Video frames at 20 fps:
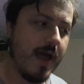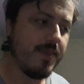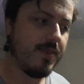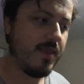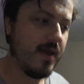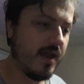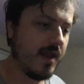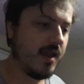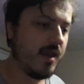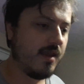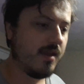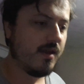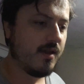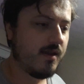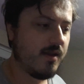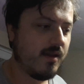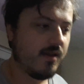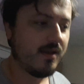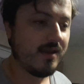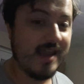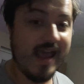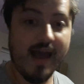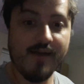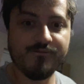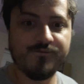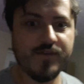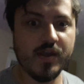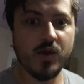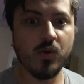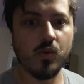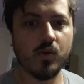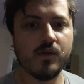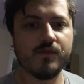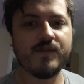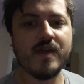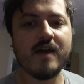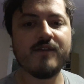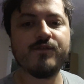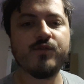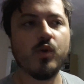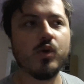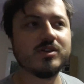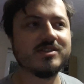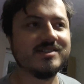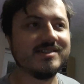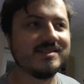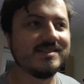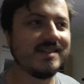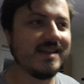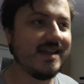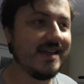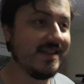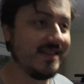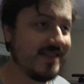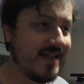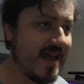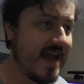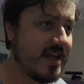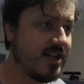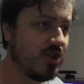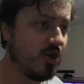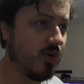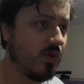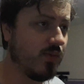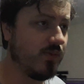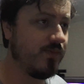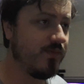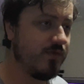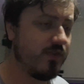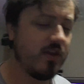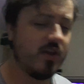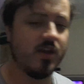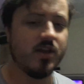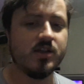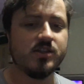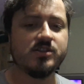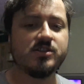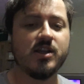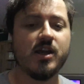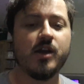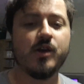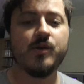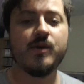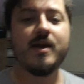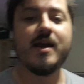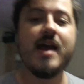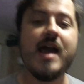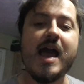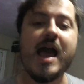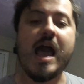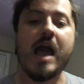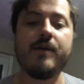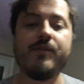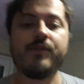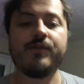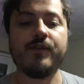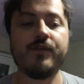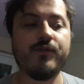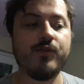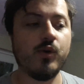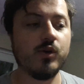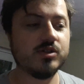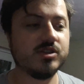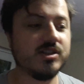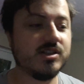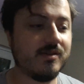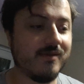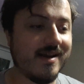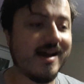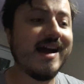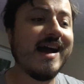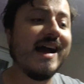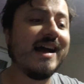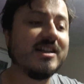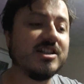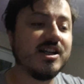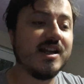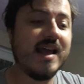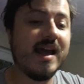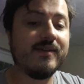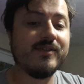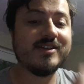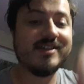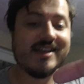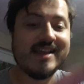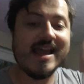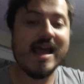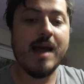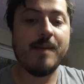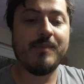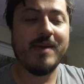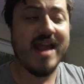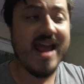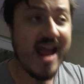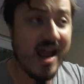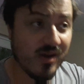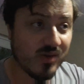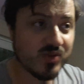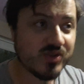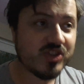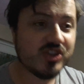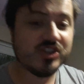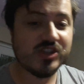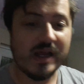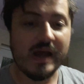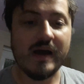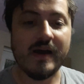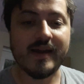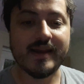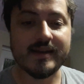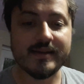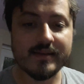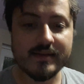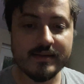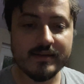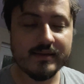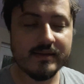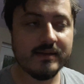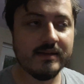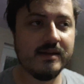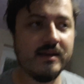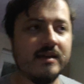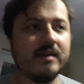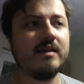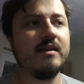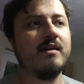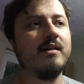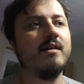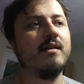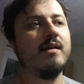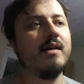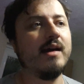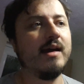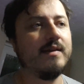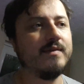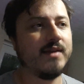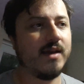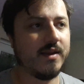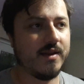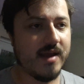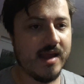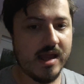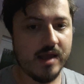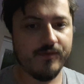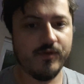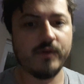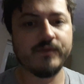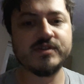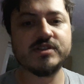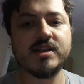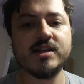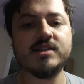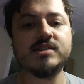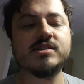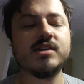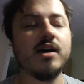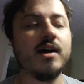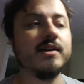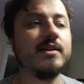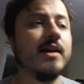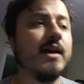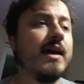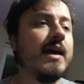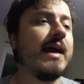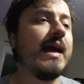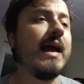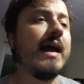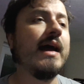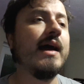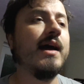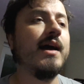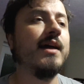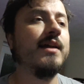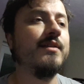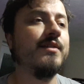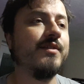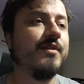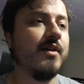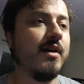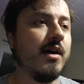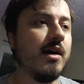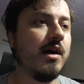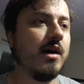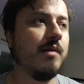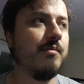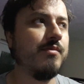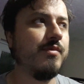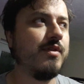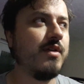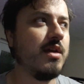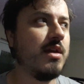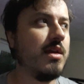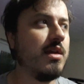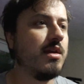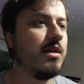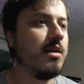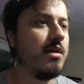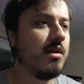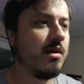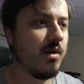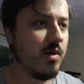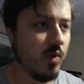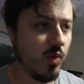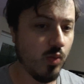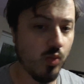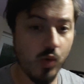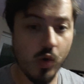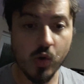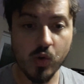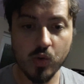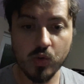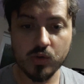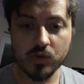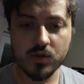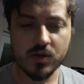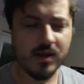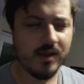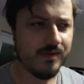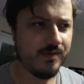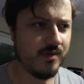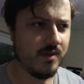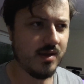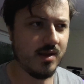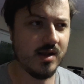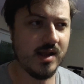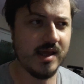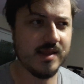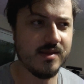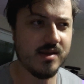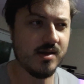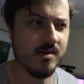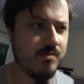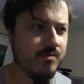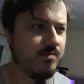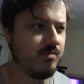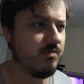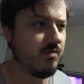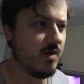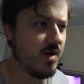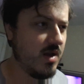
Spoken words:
and they can't fit all of their forces into Edgehall. So half of the forces are actually having to camp outside, and the other half obviously inside. And the wall, the